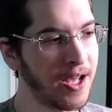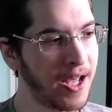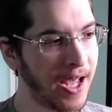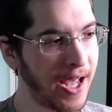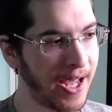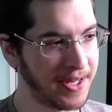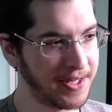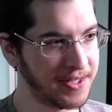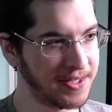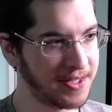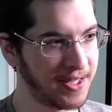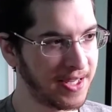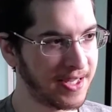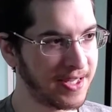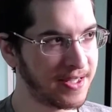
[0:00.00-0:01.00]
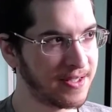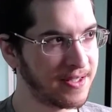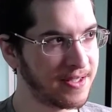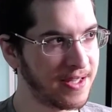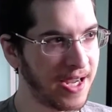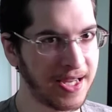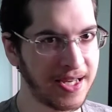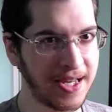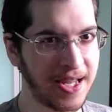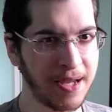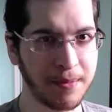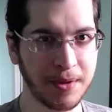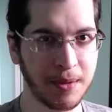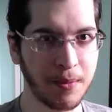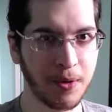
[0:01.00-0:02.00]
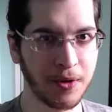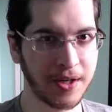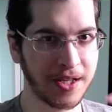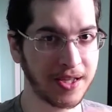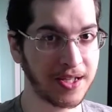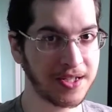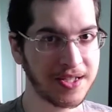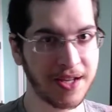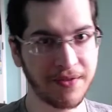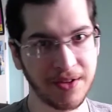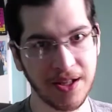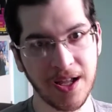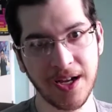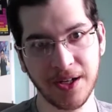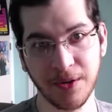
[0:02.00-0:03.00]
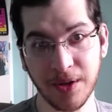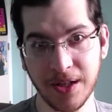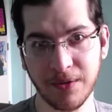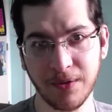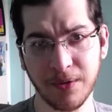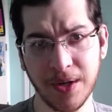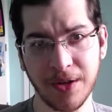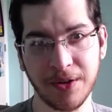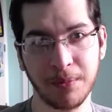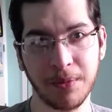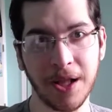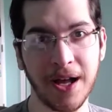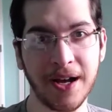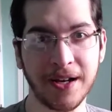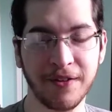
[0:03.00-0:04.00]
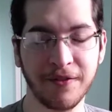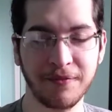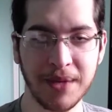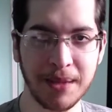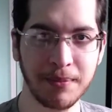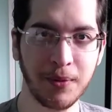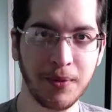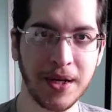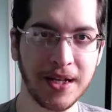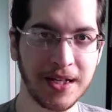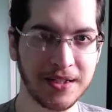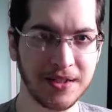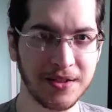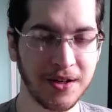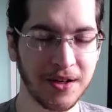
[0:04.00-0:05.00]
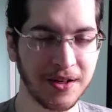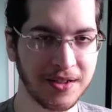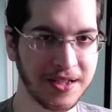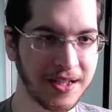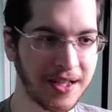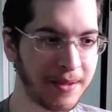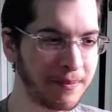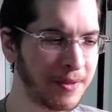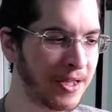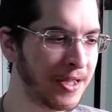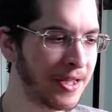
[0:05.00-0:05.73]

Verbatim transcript: and like 8 a.m. in the morning, they just have a line around the block of people waiting to talk to them.